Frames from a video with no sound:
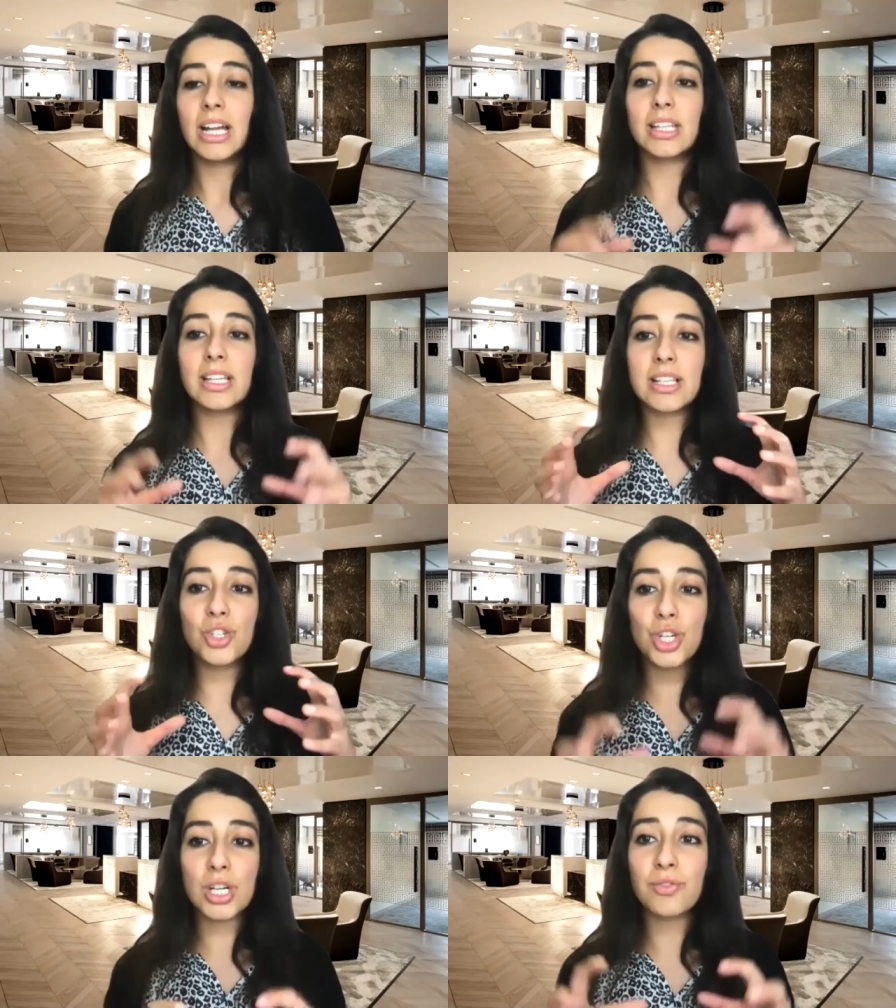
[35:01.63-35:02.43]
This is
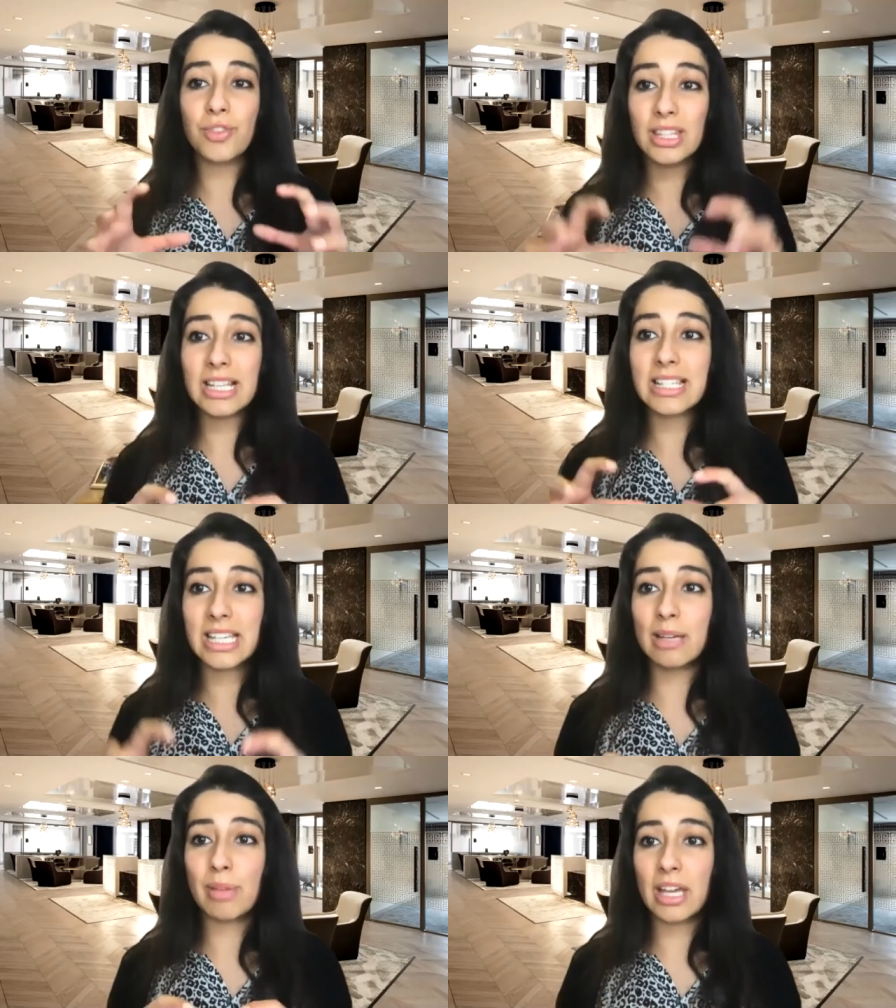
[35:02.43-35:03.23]
just for this
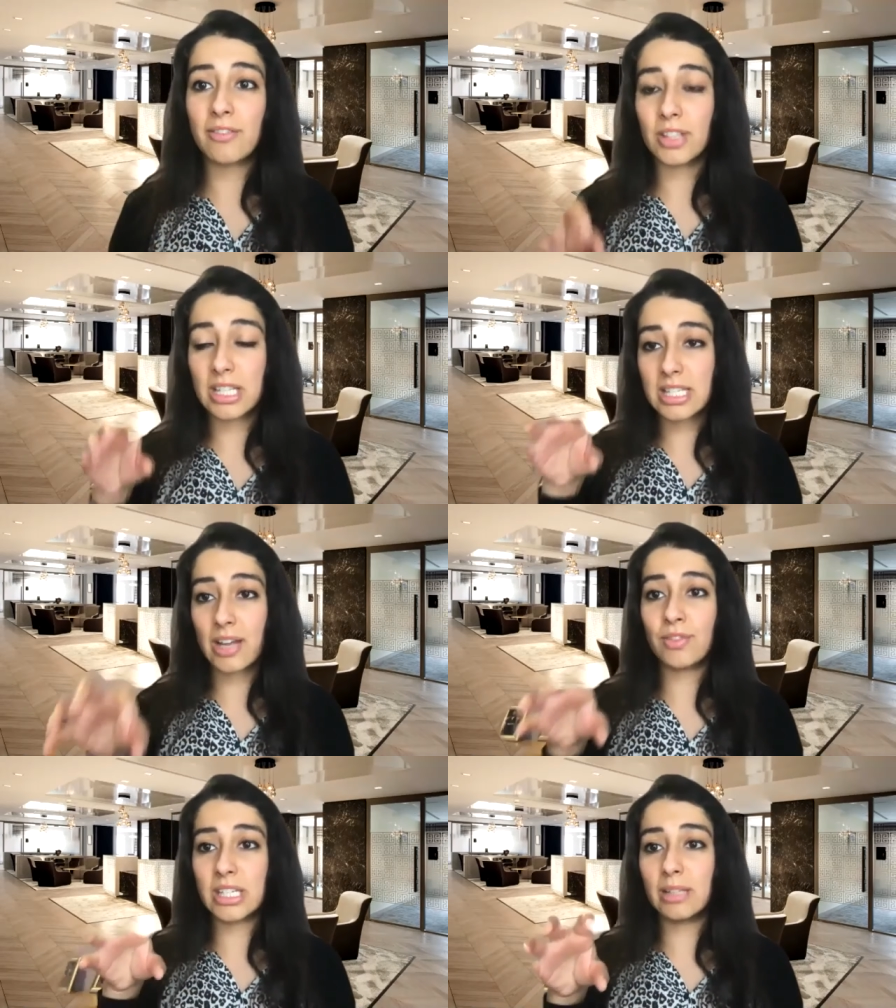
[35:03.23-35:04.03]
team here, for the
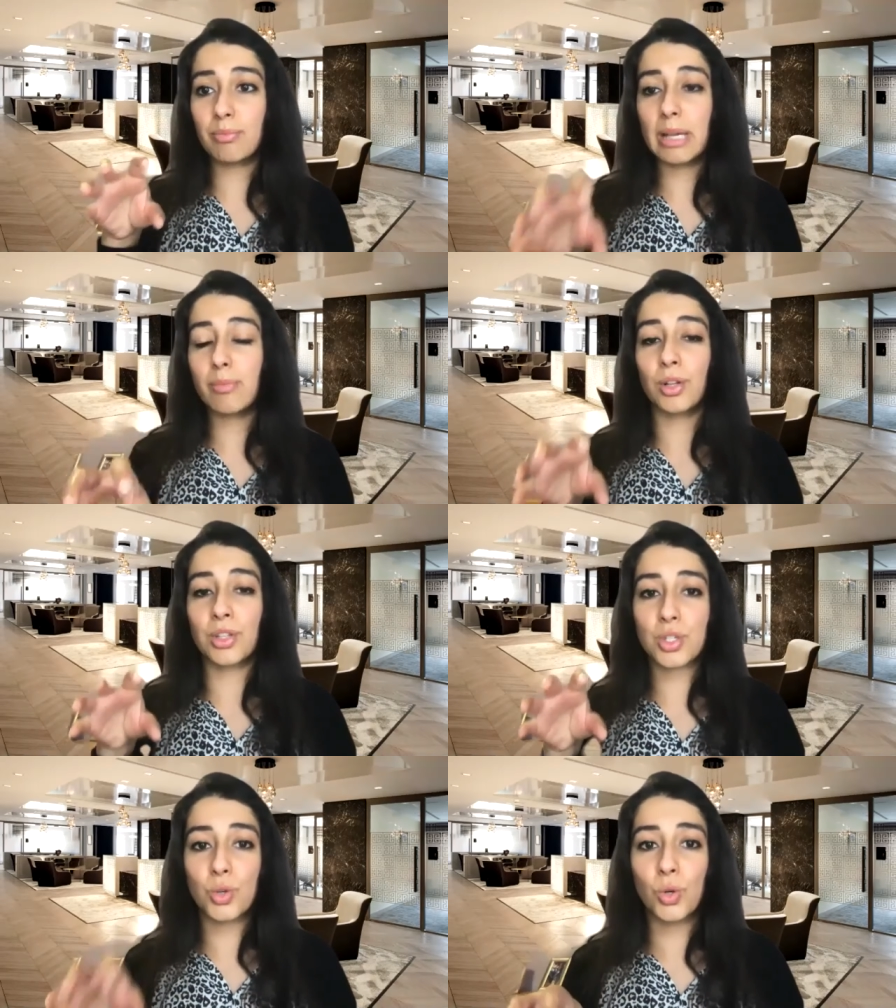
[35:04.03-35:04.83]
17 people on
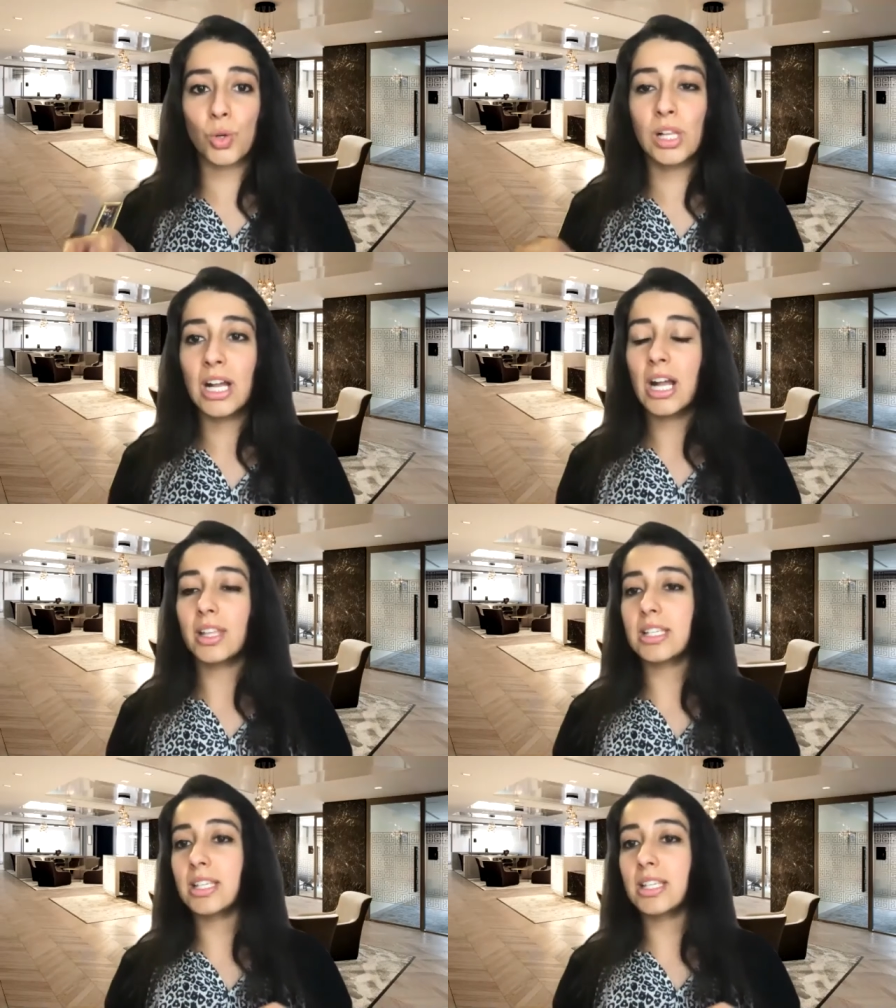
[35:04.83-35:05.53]
this call. This is